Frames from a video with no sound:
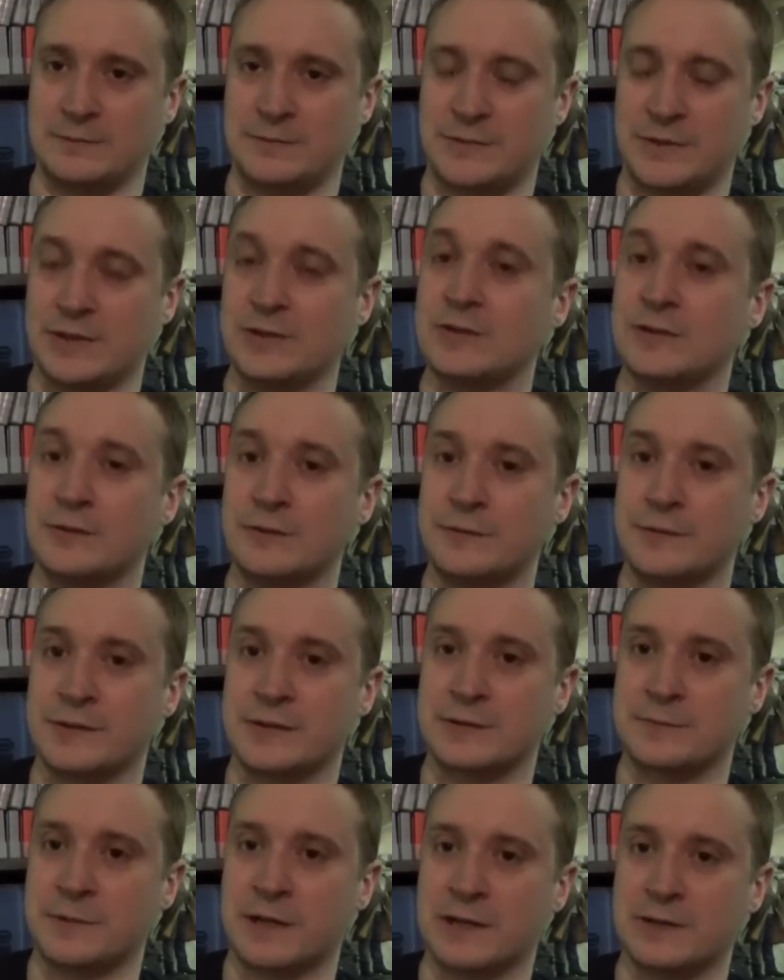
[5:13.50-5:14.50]
just go for
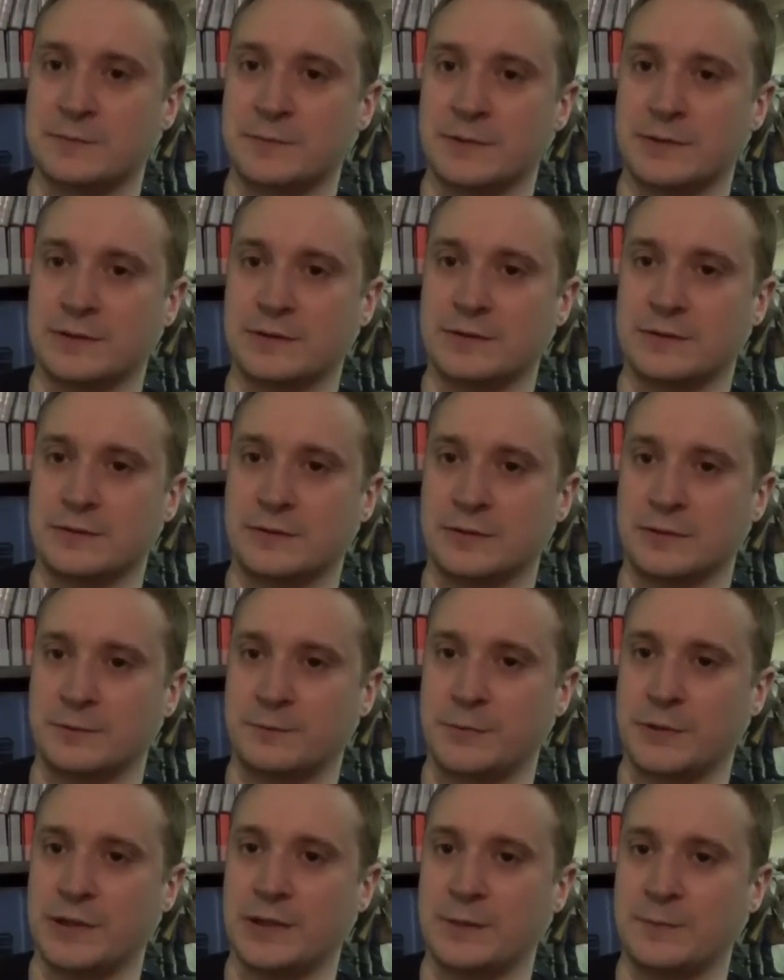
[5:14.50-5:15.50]
the Smash Brothers or
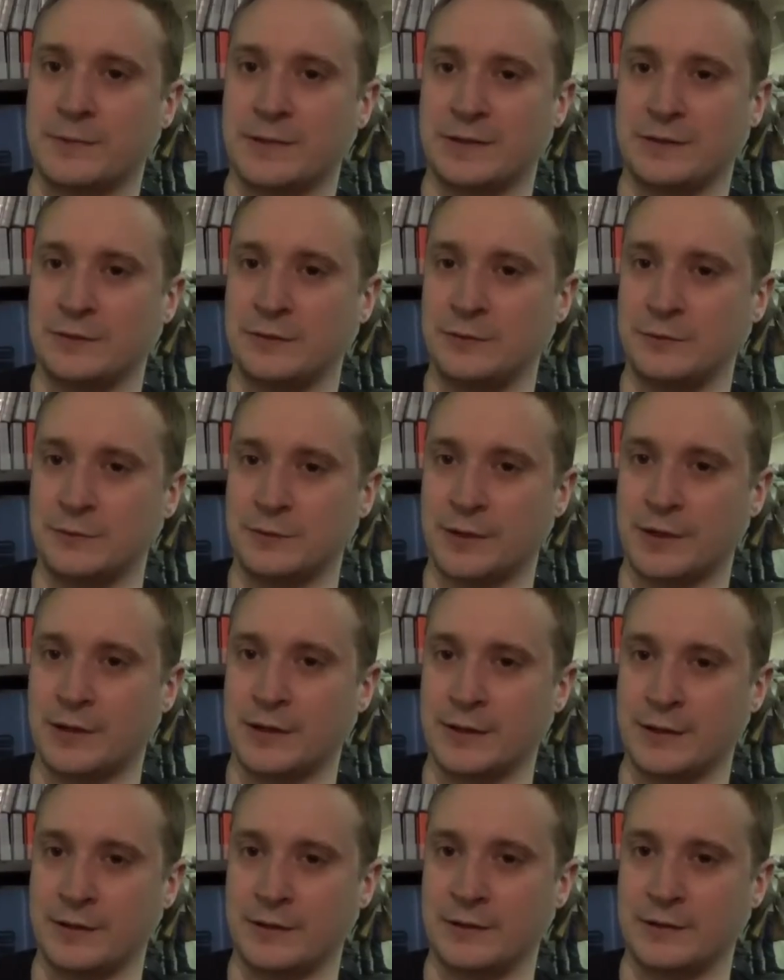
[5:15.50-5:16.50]
pick up that new
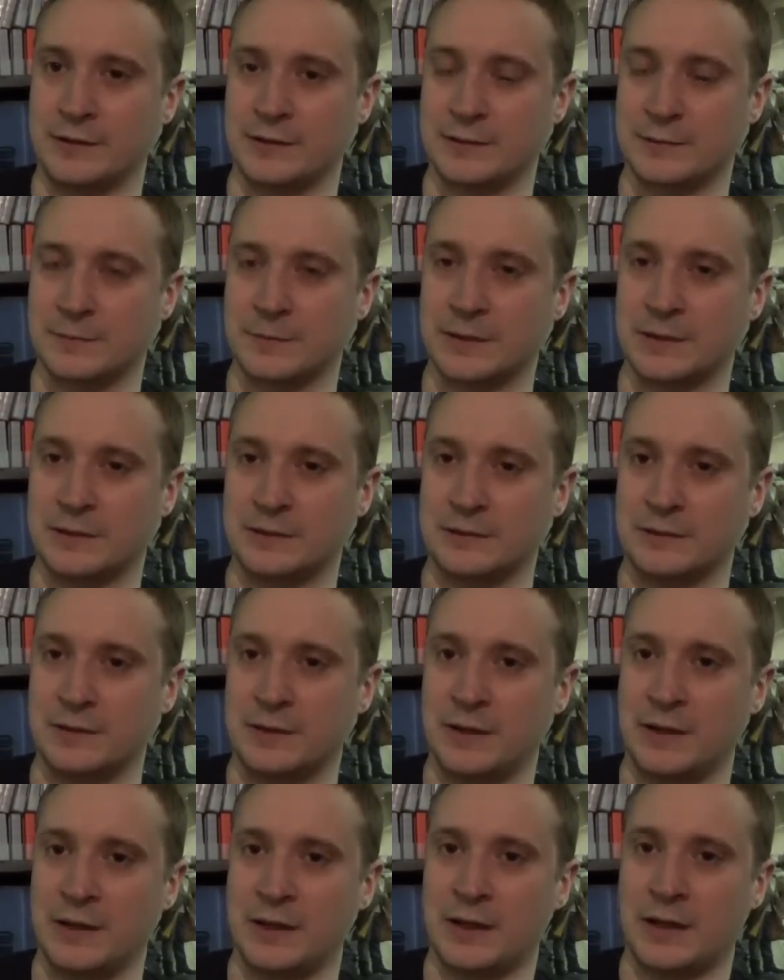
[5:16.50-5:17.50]
line as well.
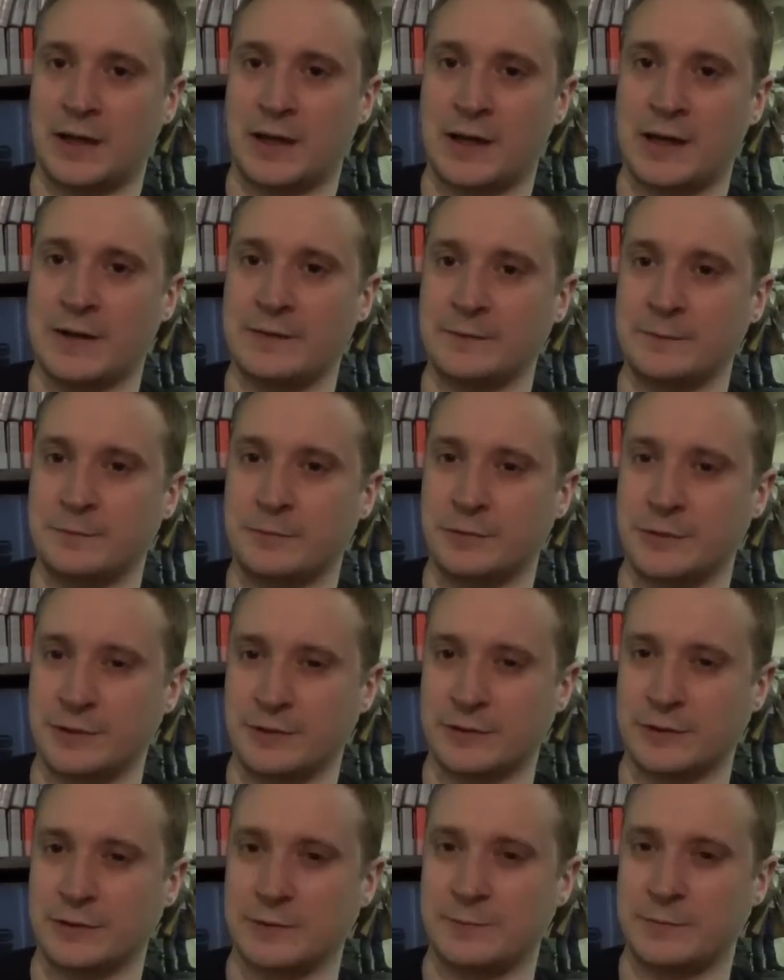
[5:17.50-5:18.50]
I have them
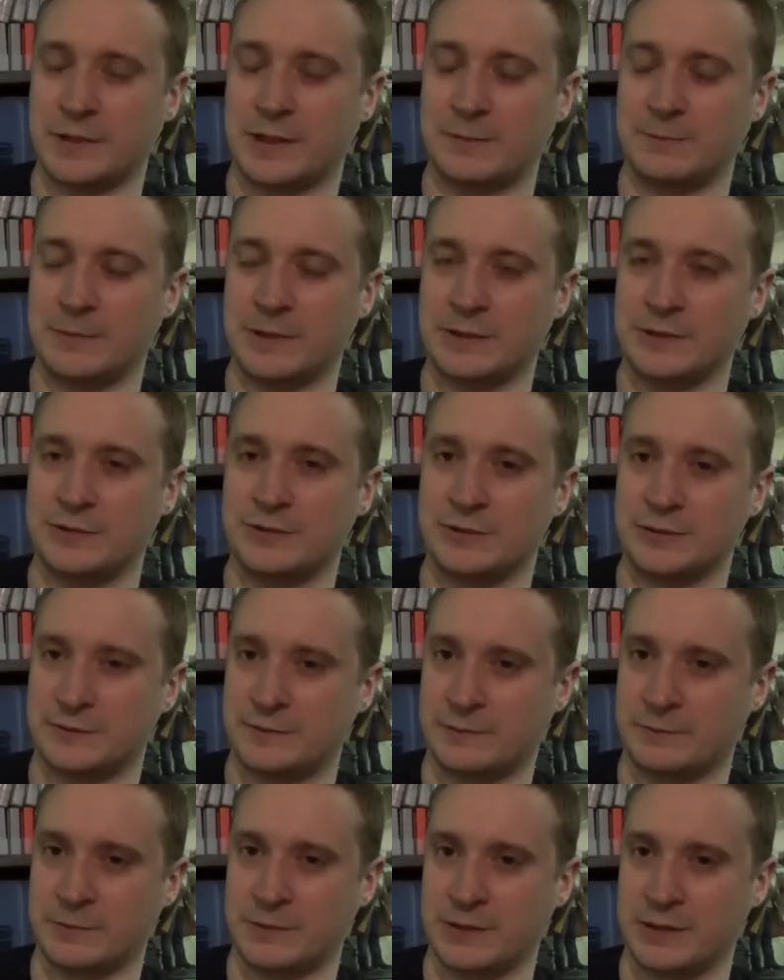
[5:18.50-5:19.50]
pre-ordered, but I'm not sure
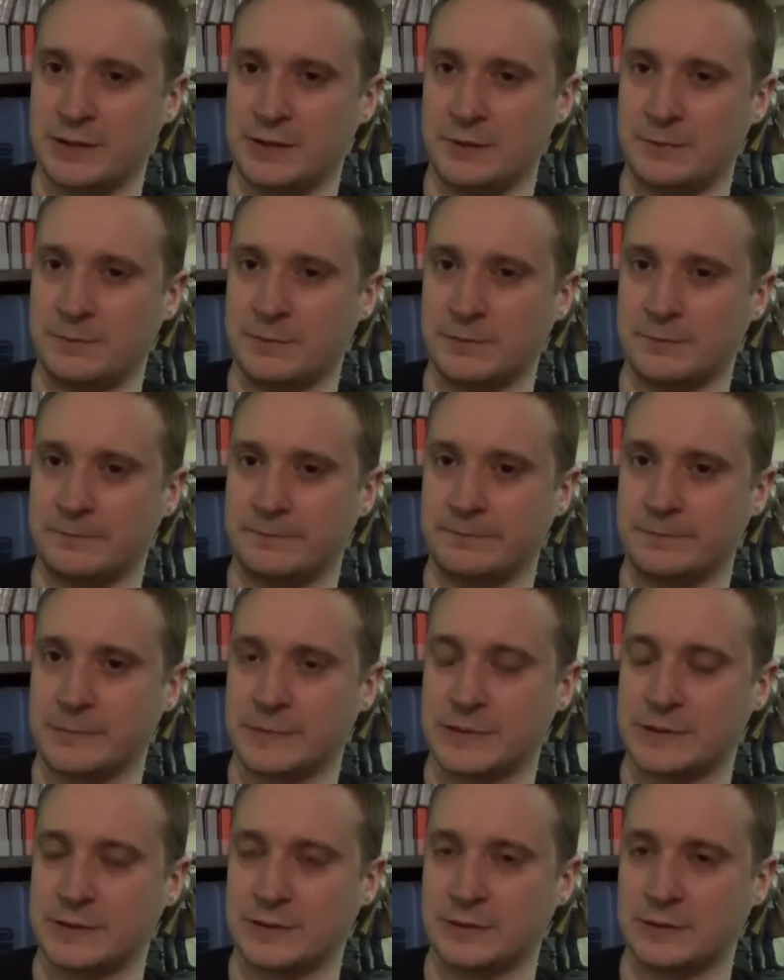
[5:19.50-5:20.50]
if I'm going to keep them.
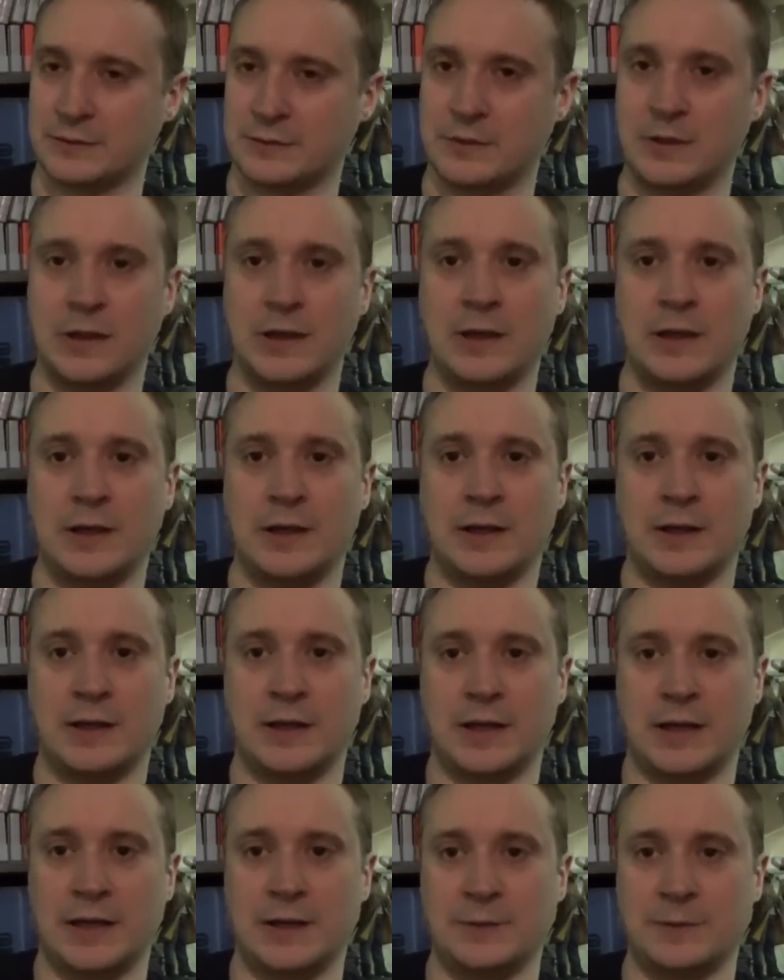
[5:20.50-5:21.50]
So
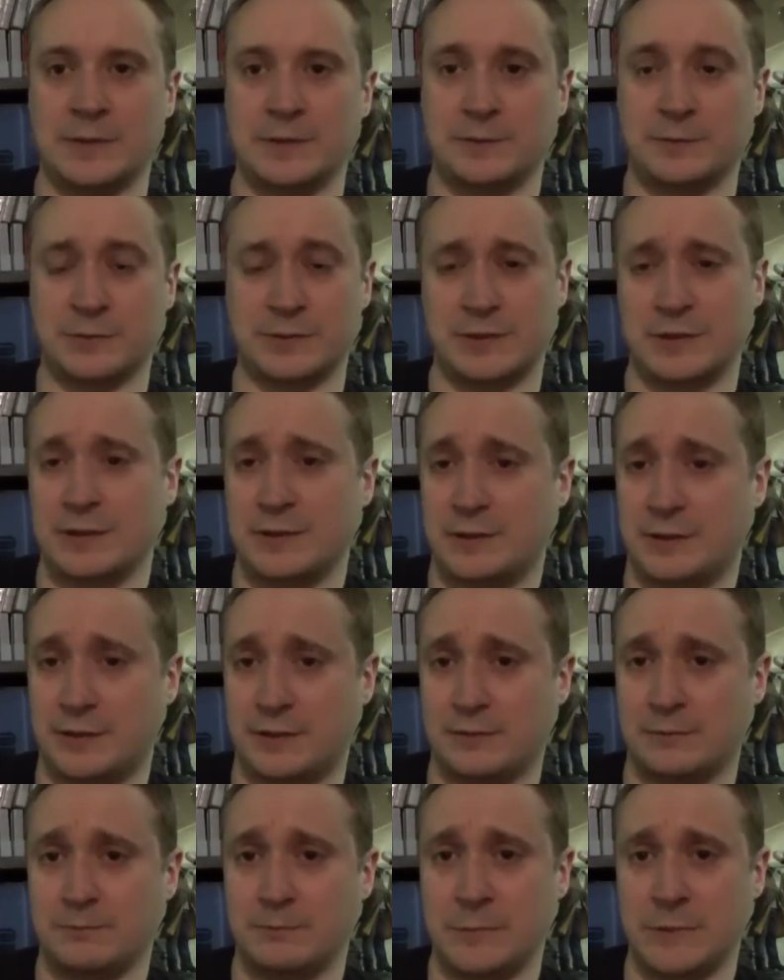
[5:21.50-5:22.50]
anyways, we'll see,
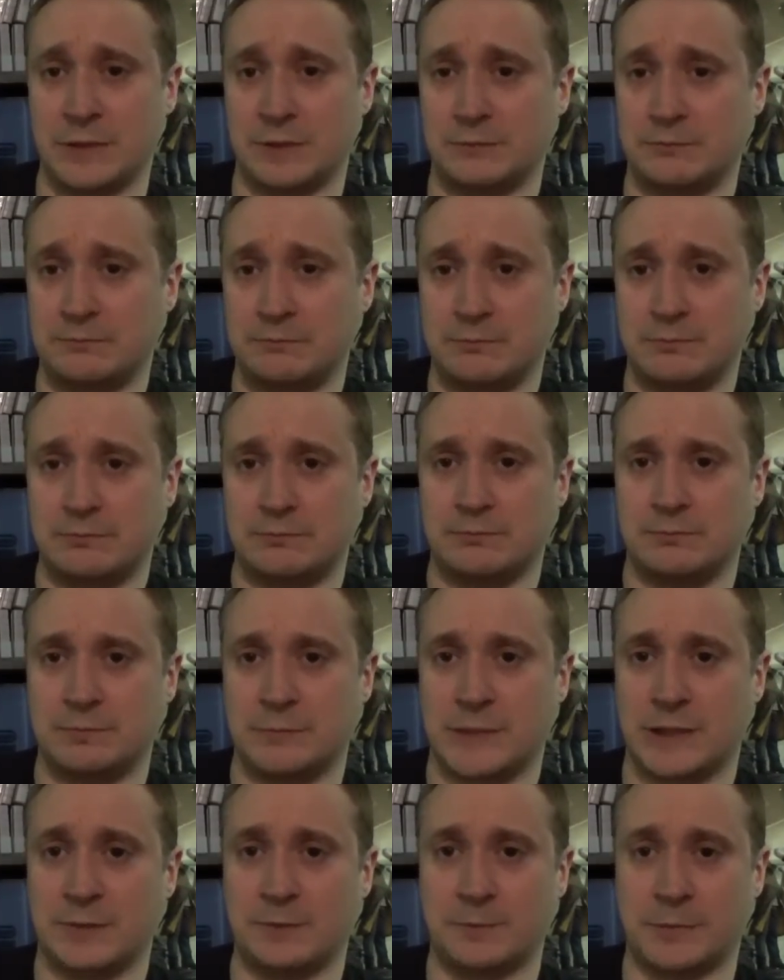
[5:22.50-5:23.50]
you know,
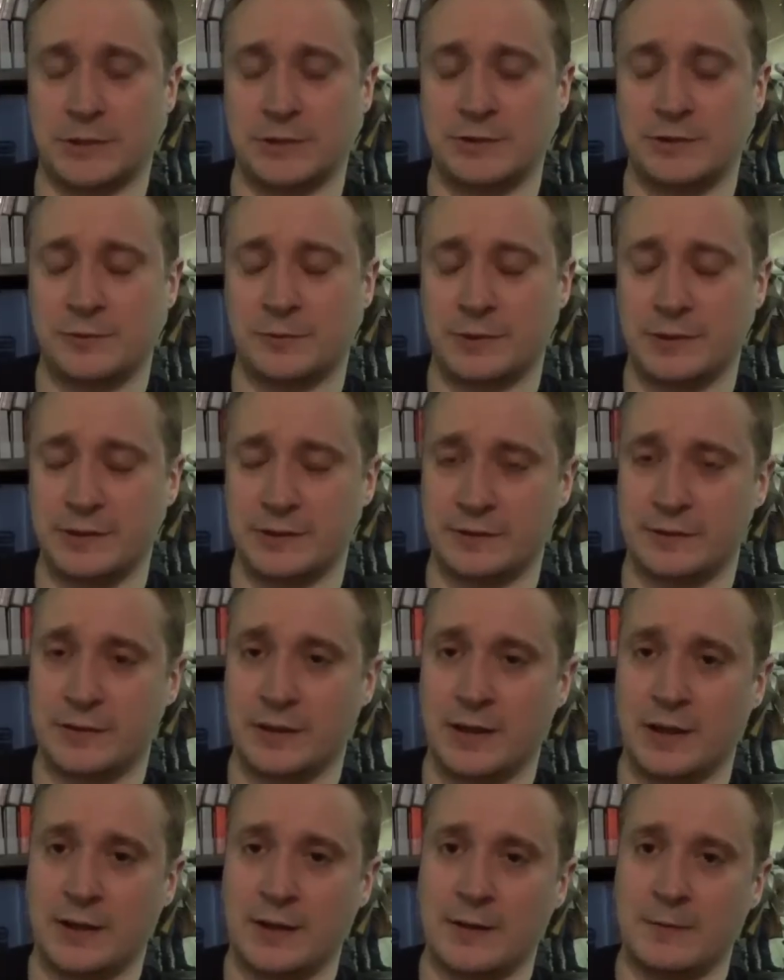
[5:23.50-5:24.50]
come March 20th.
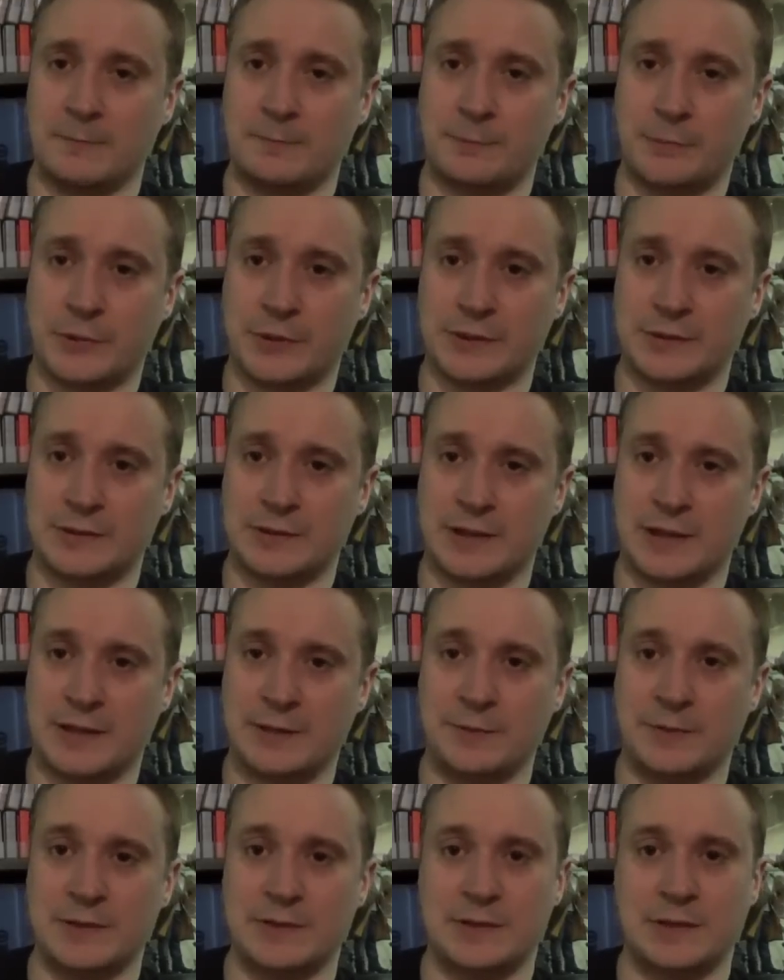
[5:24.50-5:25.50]
But
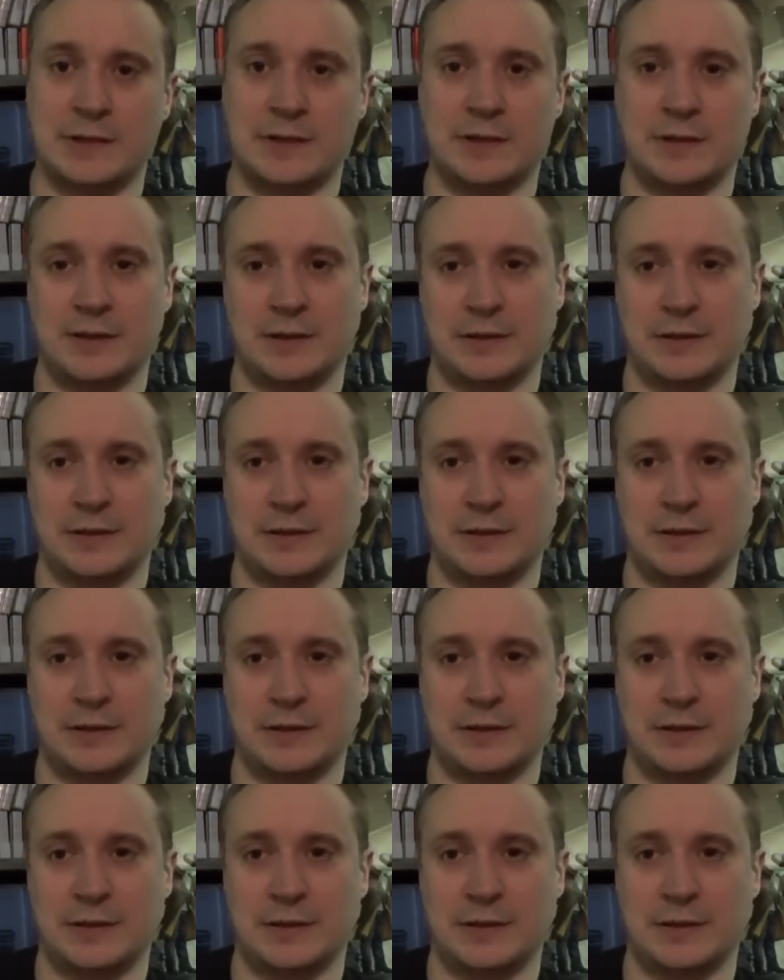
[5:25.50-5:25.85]
anyways,